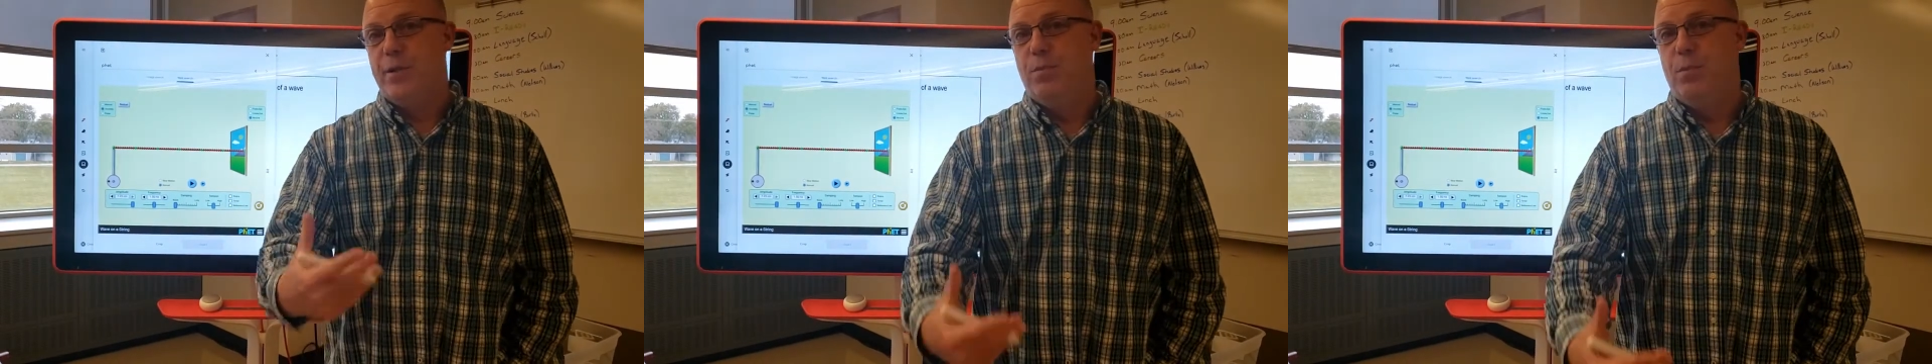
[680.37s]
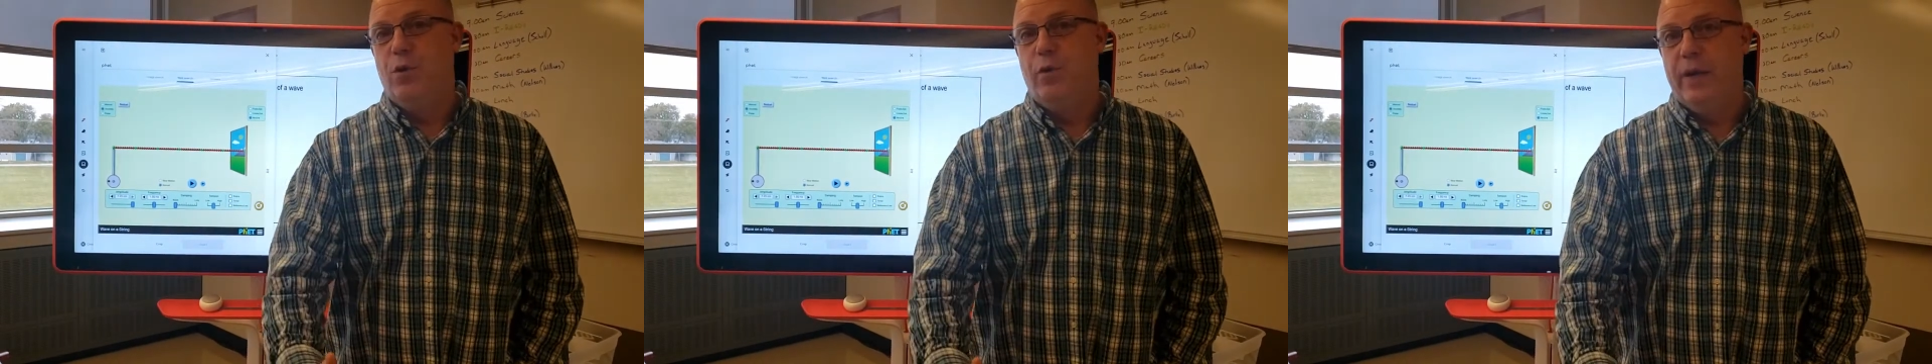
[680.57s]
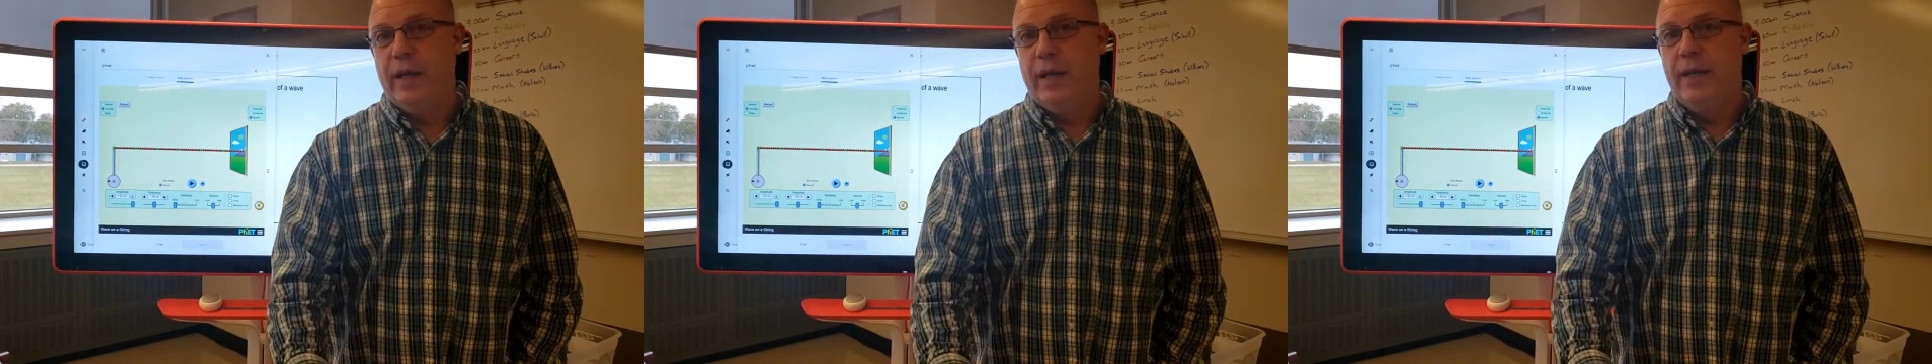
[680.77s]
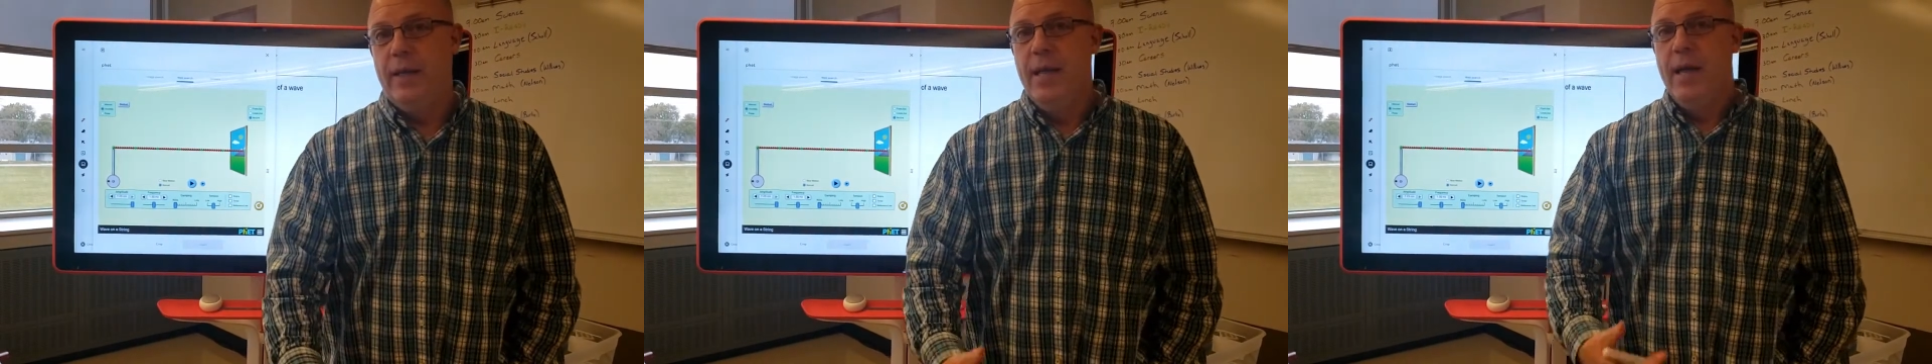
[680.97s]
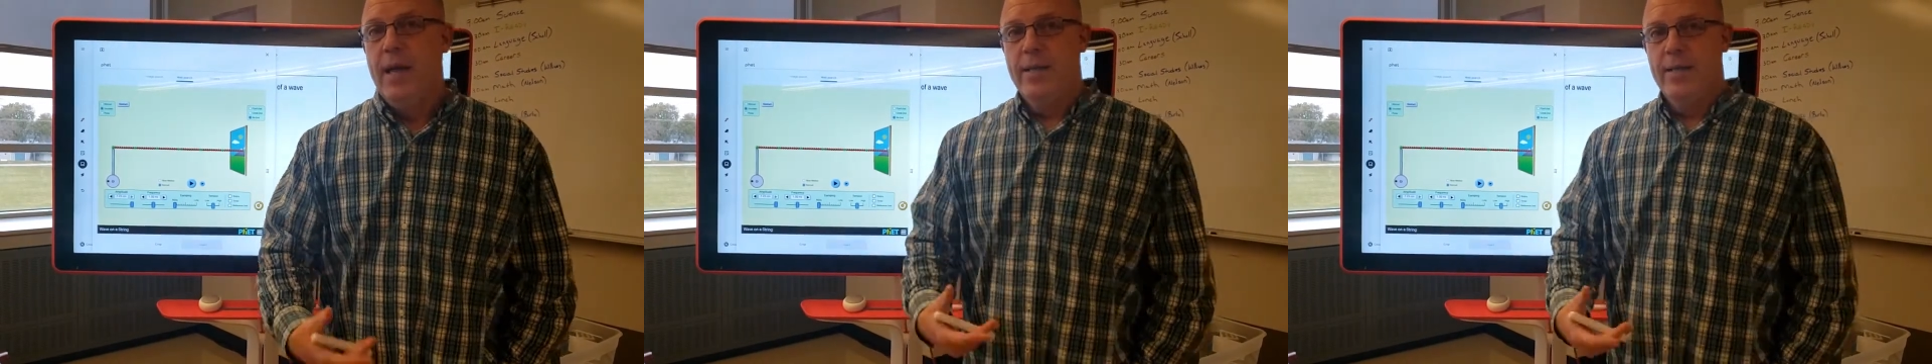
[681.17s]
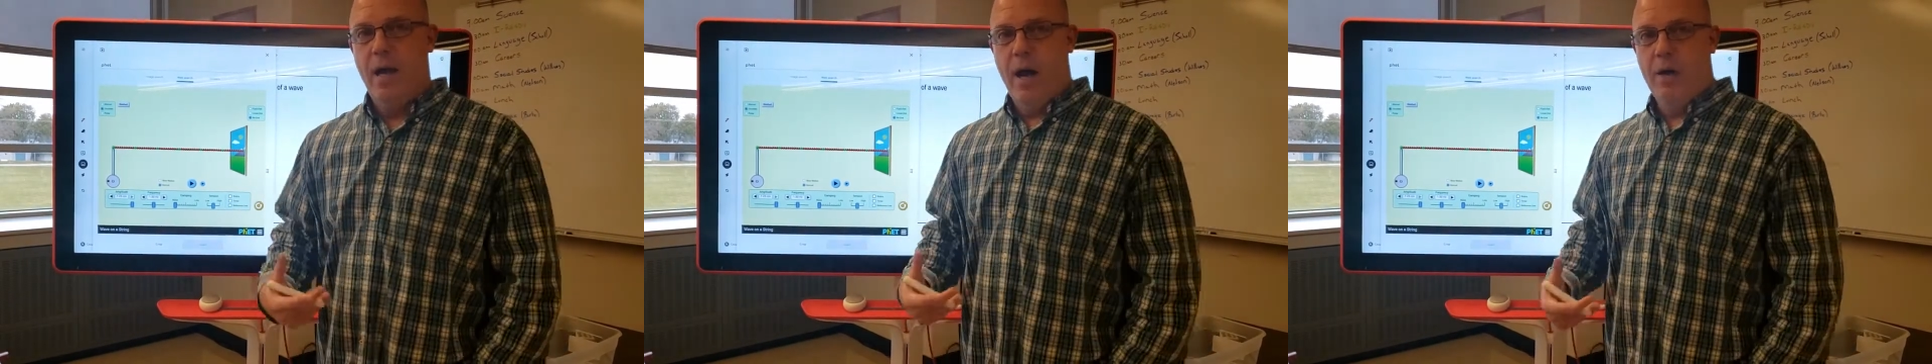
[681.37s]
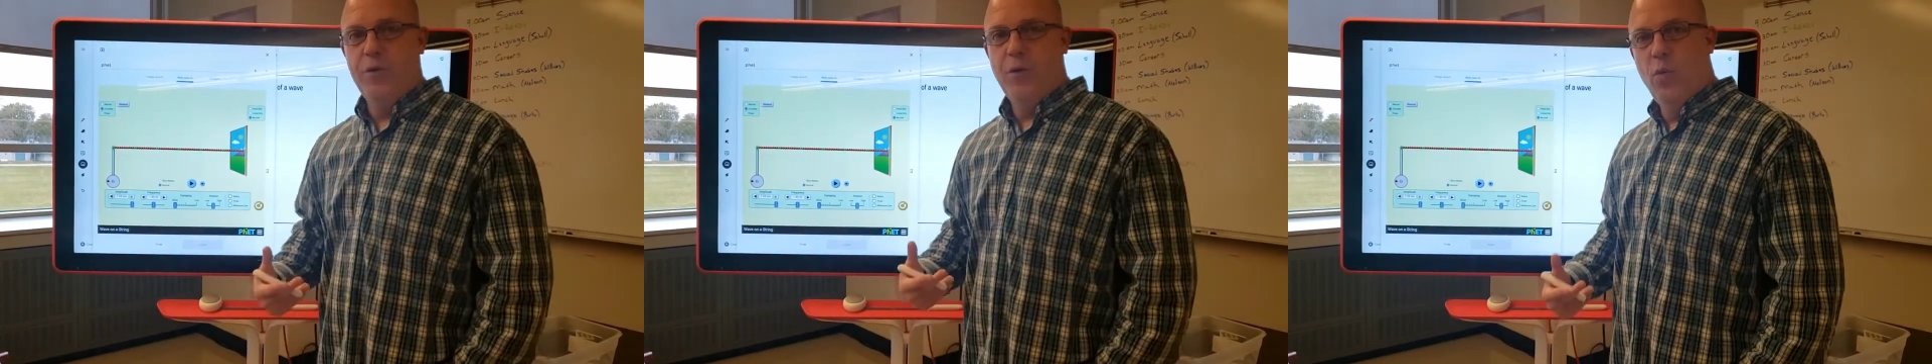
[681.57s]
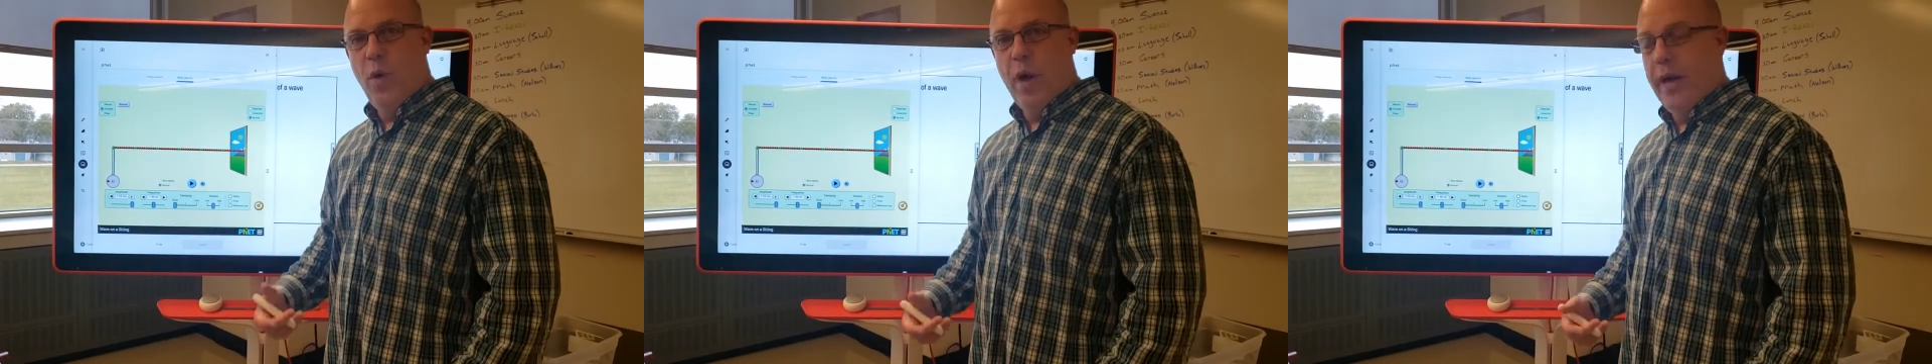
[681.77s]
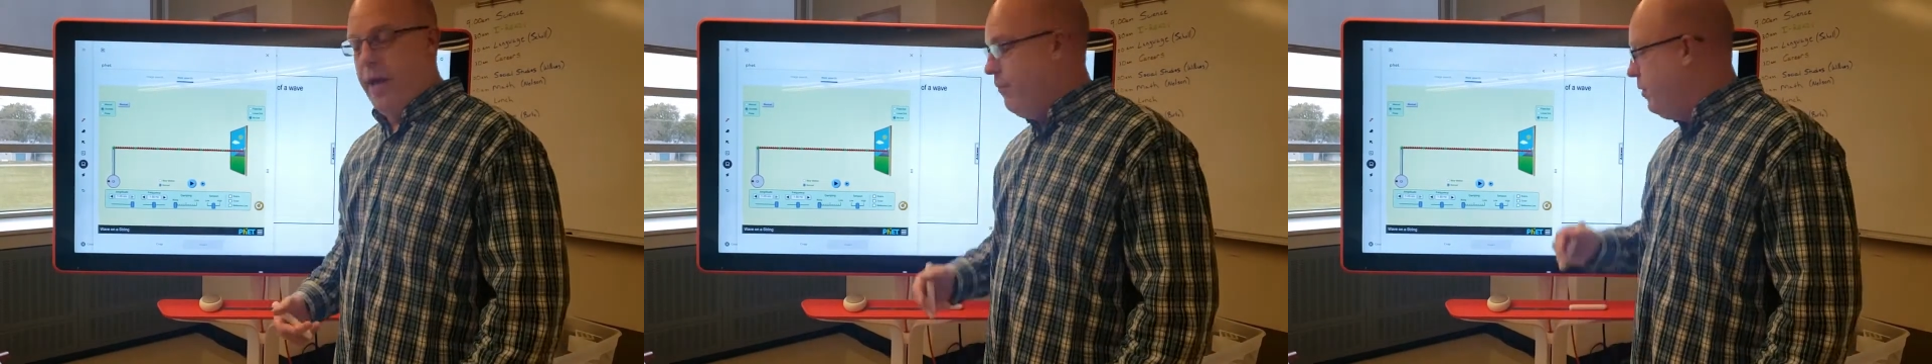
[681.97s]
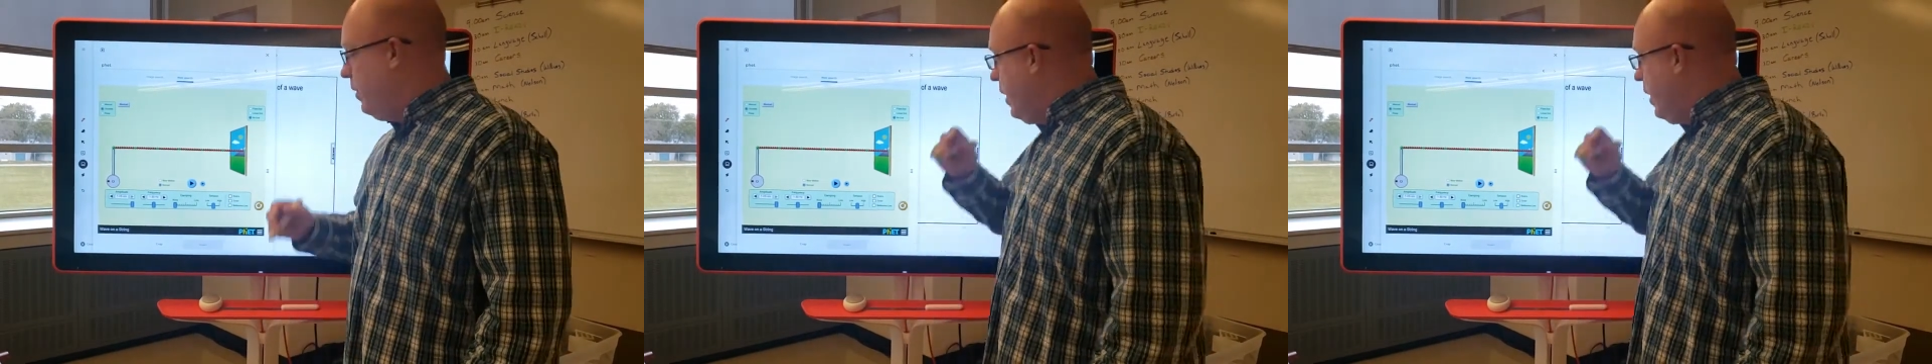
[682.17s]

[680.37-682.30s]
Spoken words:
moving, not the wave.